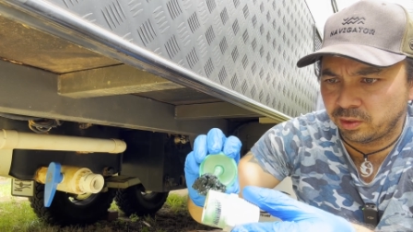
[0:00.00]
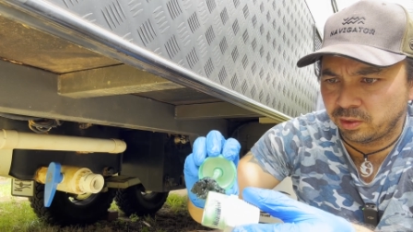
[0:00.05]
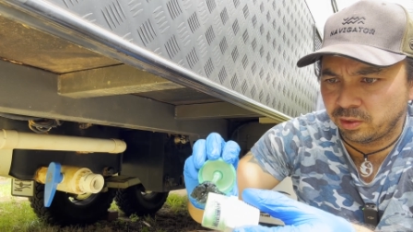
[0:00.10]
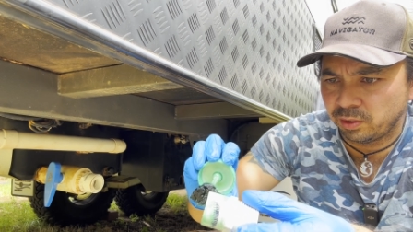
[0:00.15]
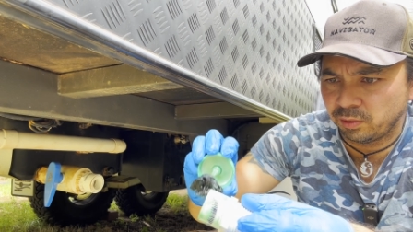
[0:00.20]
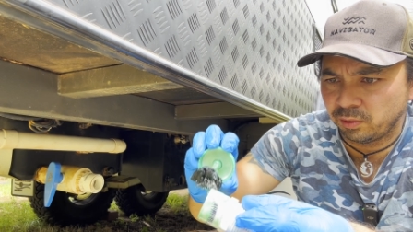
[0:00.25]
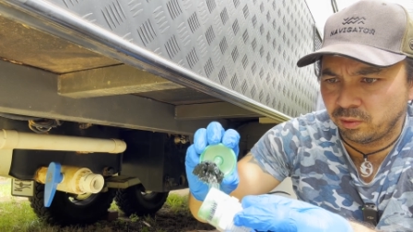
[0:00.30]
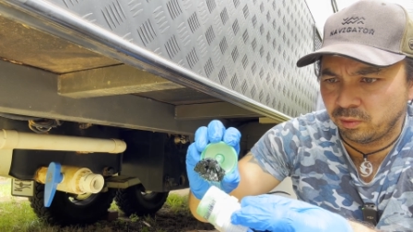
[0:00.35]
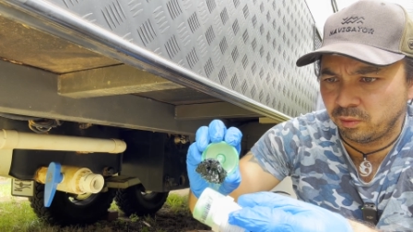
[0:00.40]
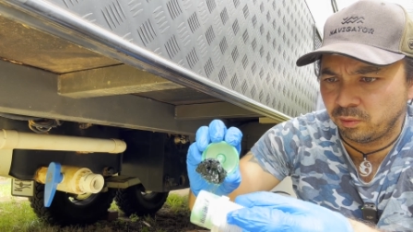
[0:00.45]

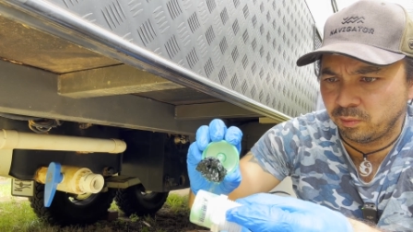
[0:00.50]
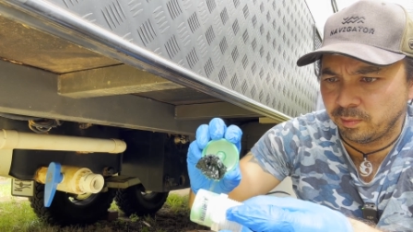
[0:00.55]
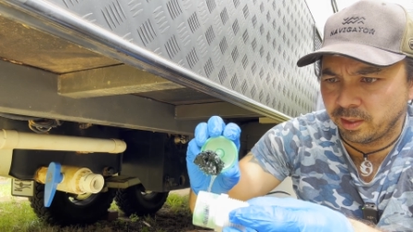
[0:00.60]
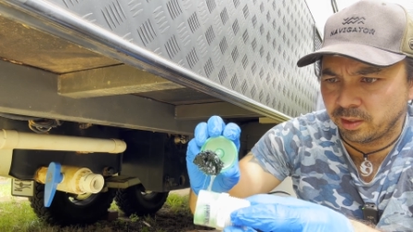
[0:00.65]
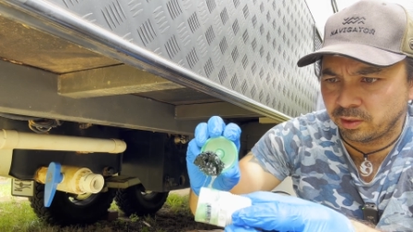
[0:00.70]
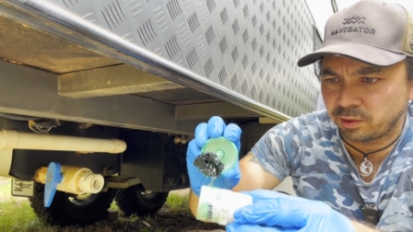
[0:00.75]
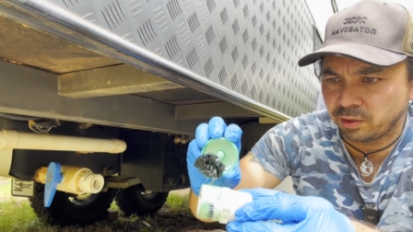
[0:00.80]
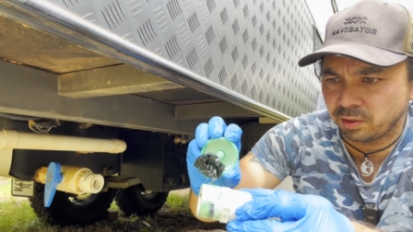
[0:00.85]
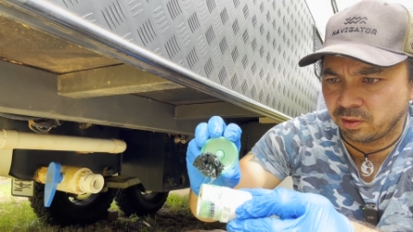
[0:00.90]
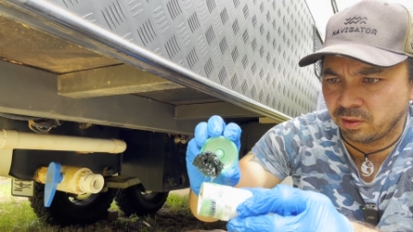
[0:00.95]
too
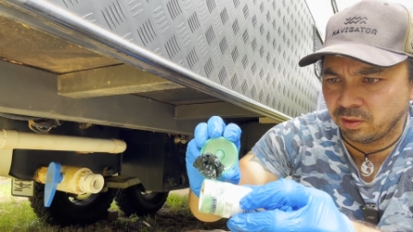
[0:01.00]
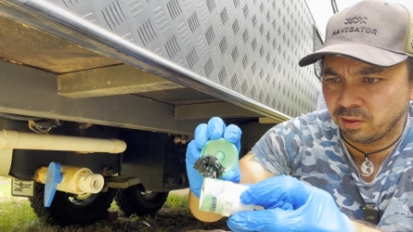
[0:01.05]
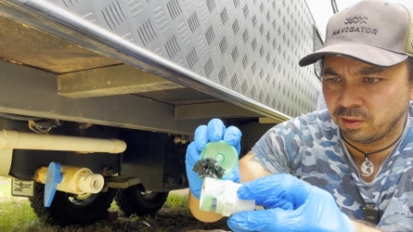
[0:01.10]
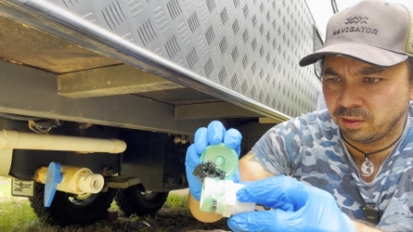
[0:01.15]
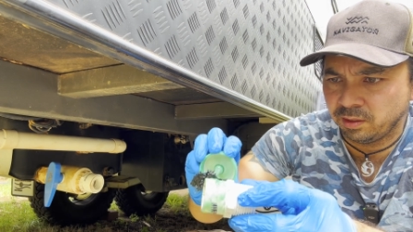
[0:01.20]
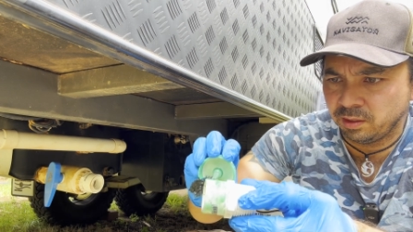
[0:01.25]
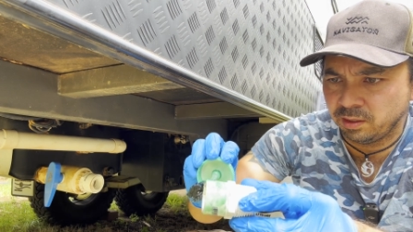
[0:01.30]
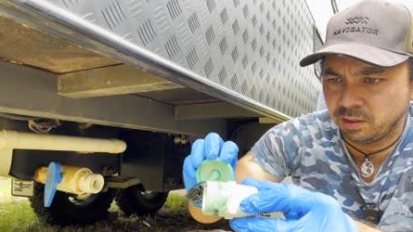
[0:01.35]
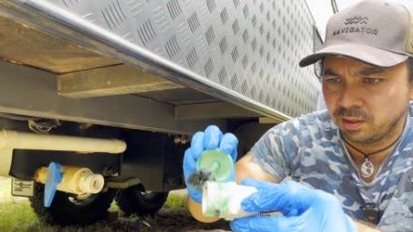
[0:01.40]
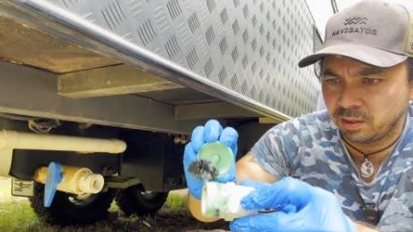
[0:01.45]
much
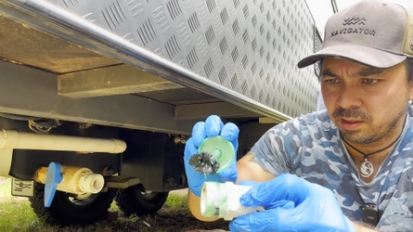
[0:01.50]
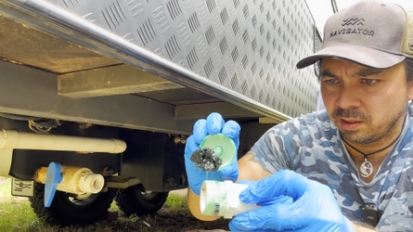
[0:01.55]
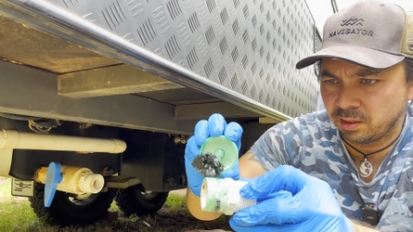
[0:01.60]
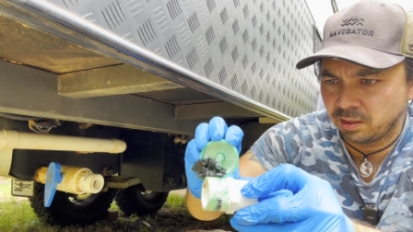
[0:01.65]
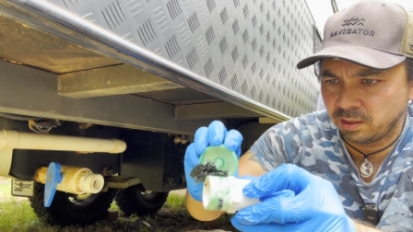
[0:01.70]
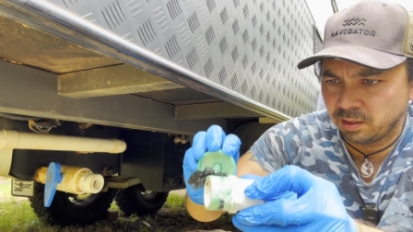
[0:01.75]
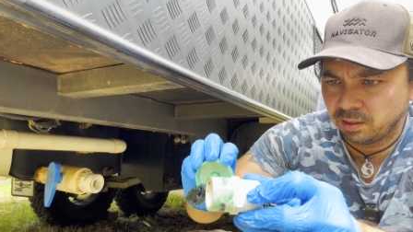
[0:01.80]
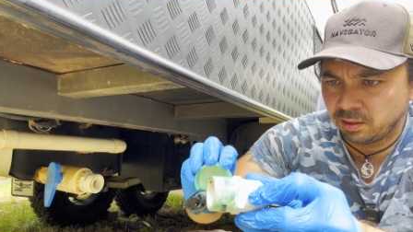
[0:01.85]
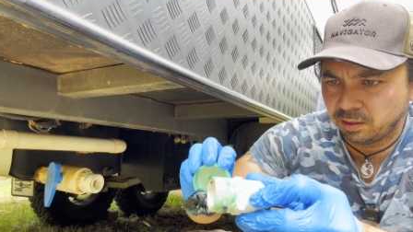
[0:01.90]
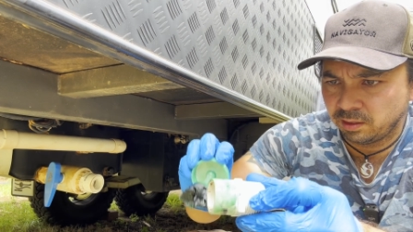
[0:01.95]
on.
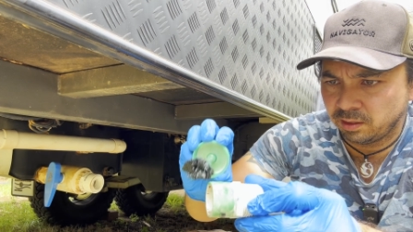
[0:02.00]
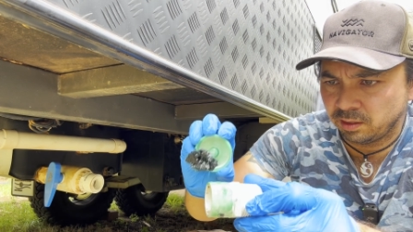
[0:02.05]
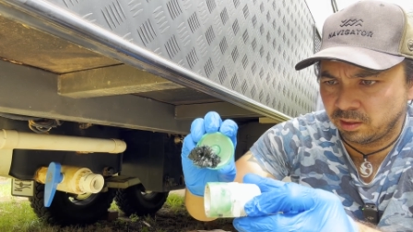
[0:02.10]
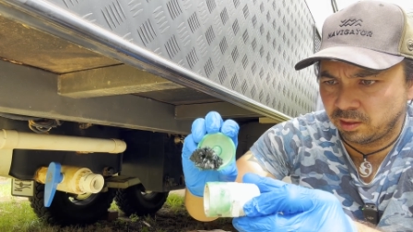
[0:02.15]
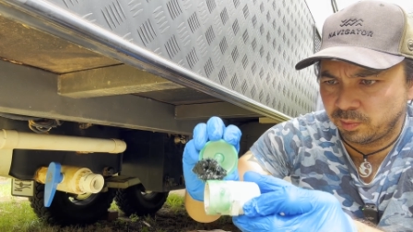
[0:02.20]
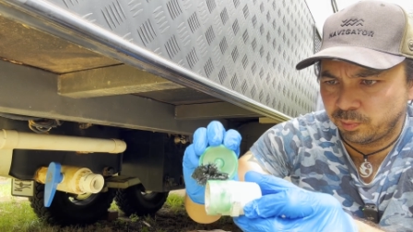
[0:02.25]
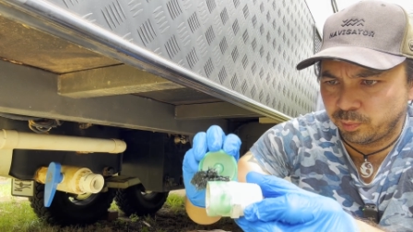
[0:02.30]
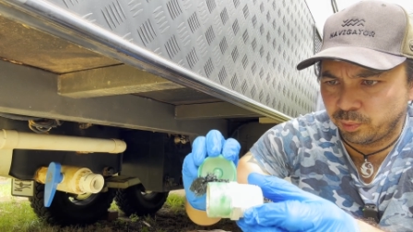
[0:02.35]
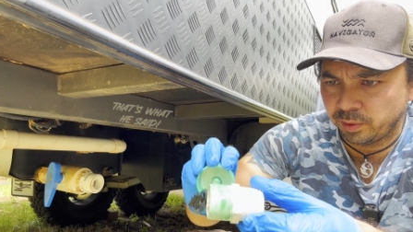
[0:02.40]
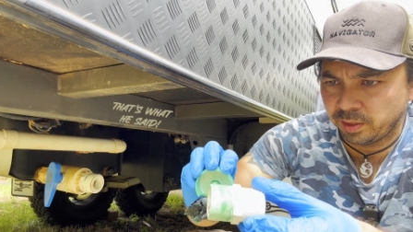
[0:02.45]
Just
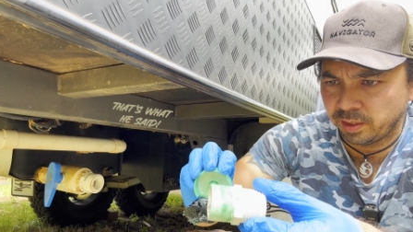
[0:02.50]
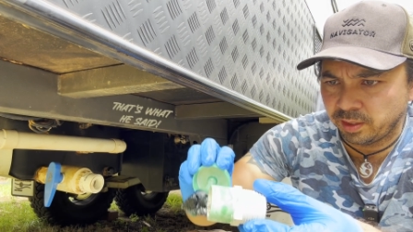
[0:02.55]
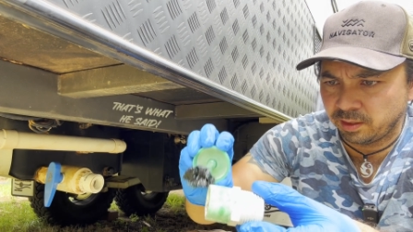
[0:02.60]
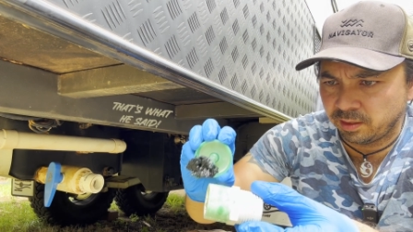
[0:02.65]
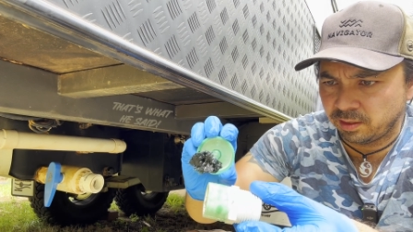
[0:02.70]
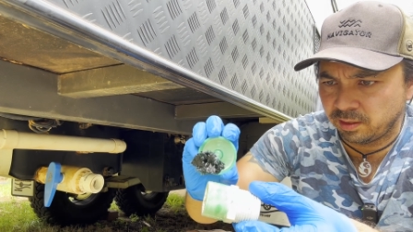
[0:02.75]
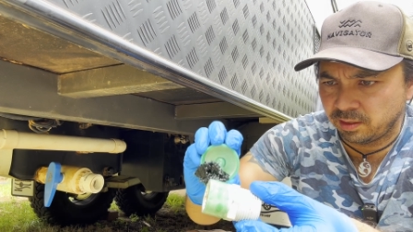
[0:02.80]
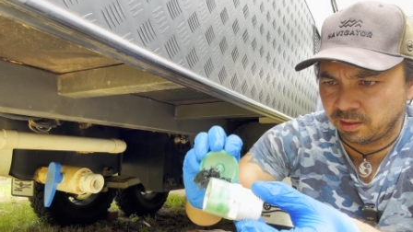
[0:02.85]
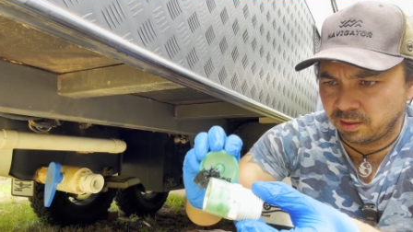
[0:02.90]
spread it